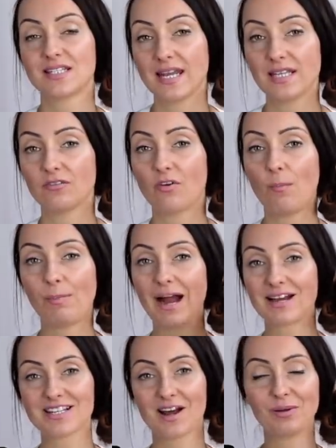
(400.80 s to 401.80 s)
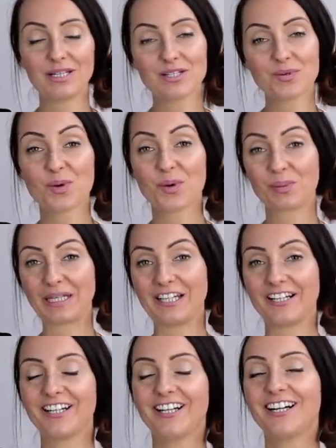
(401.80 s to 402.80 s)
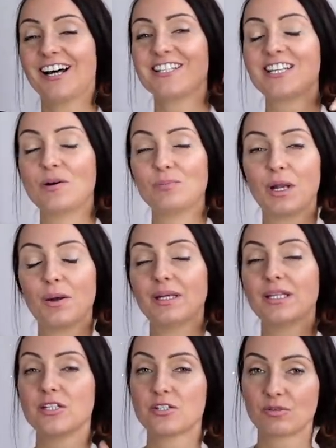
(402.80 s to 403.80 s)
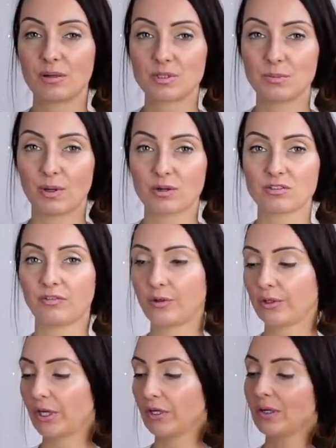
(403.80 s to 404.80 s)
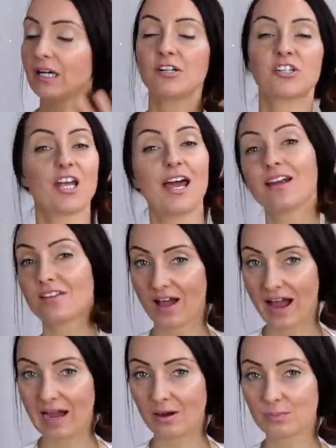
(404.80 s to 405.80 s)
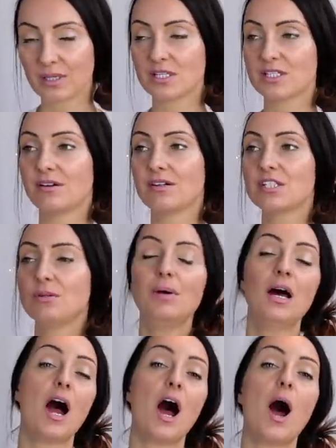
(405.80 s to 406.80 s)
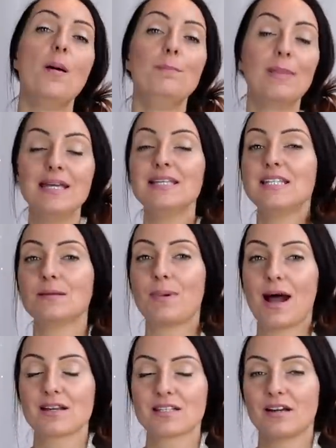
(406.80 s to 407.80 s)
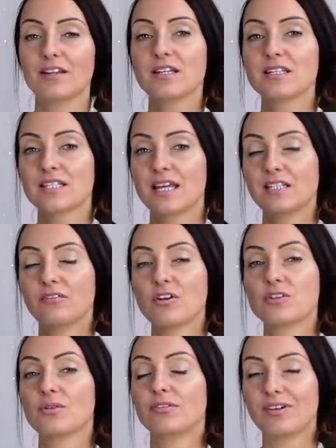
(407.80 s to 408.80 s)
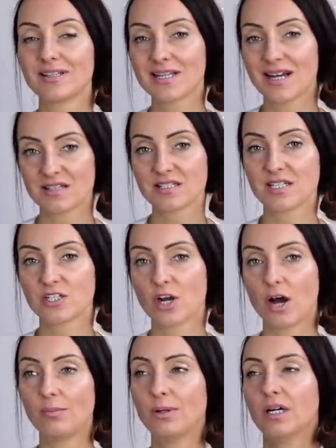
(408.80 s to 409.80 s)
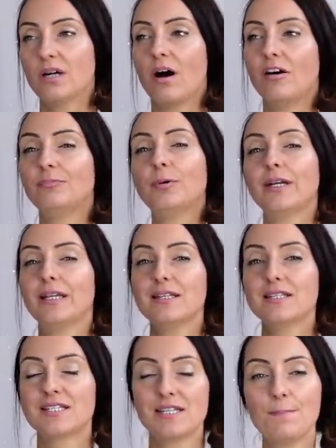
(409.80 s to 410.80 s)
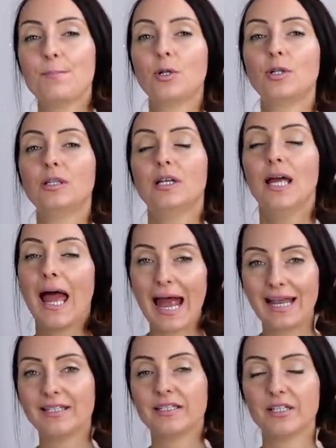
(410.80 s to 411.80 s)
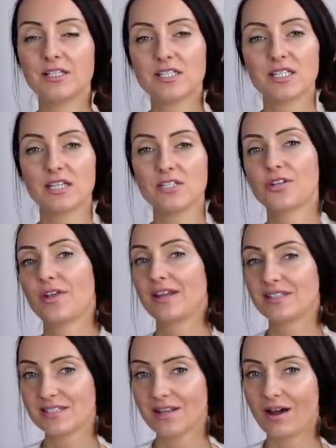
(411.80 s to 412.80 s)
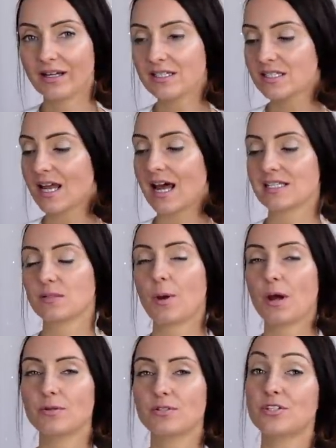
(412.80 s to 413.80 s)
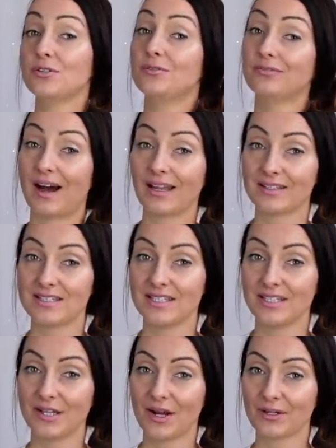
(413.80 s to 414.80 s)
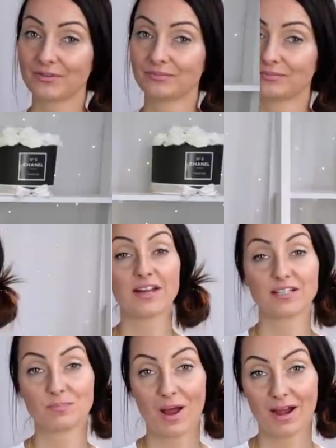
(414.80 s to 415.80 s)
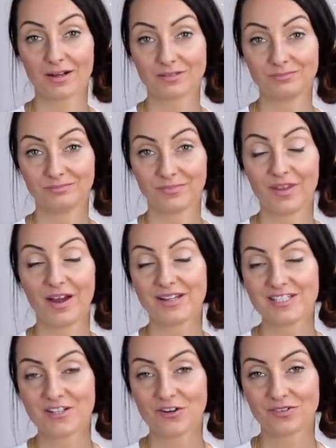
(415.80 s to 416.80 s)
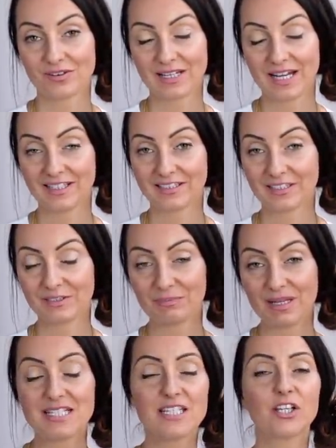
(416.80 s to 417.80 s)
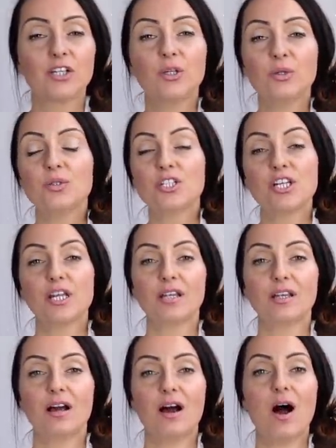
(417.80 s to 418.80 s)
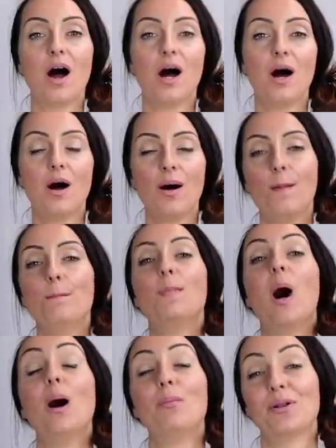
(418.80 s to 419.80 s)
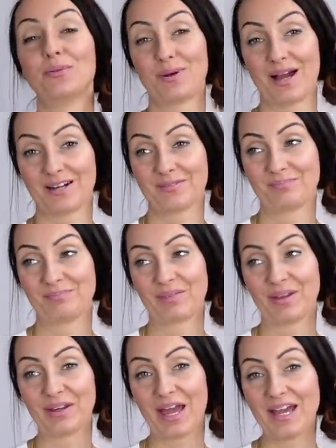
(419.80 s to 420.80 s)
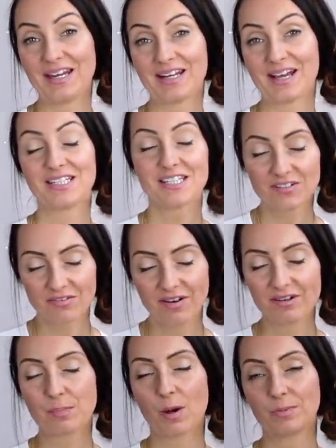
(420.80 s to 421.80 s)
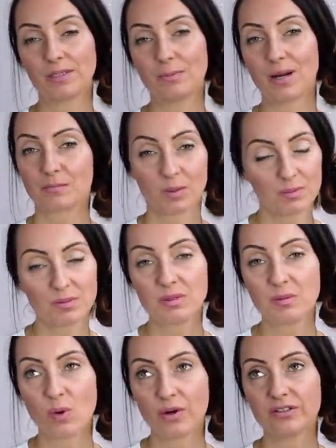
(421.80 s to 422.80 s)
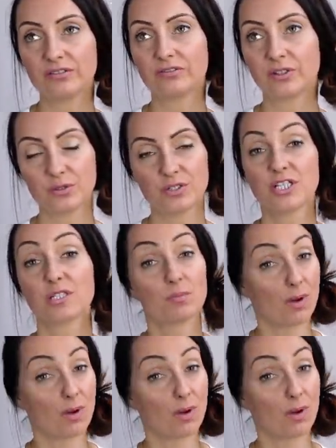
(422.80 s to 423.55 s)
Saint Laurent bags. I'll link to it up here and down below in the description box for you. Check that out because there are some amazing bags. I think Saint Laurent do a fantastic job of putting simple elegance into their designs as opposed to Valentino. The next bag that is not very elegant is the Gucci Marmont bag. Okay, this is a very popular bag, probably one of Gucci's